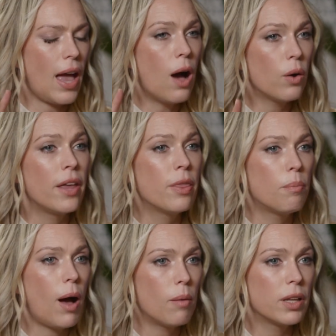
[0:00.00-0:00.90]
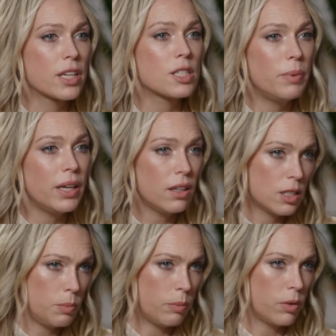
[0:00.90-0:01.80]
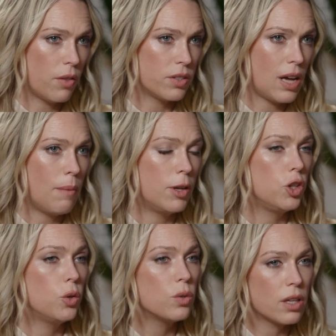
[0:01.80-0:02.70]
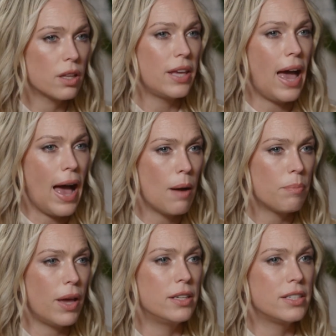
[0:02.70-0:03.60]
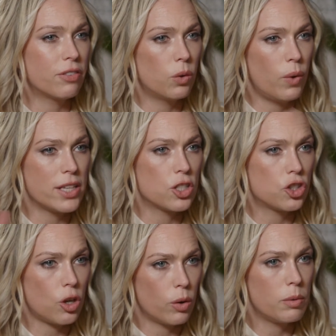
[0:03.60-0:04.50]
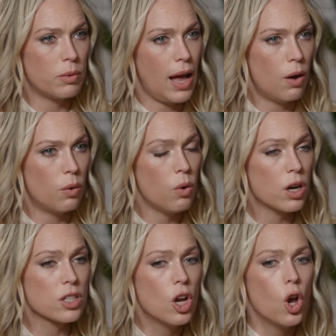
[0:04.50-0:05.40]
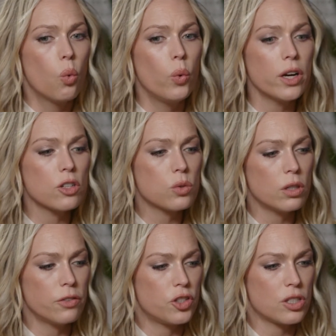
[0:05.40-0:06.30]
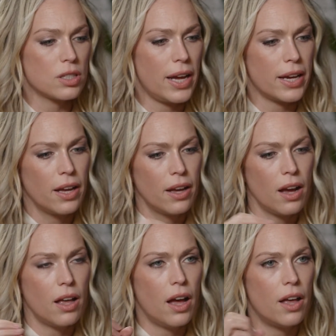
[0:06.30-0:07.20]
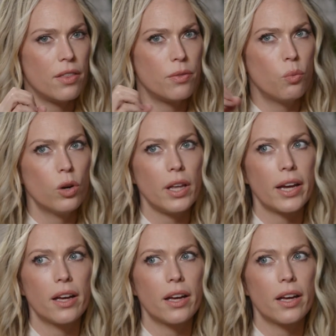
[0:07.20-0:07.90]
out in the public speaking to people all the time and using the app in different ways and showing people how it works, we're sort of just like we're like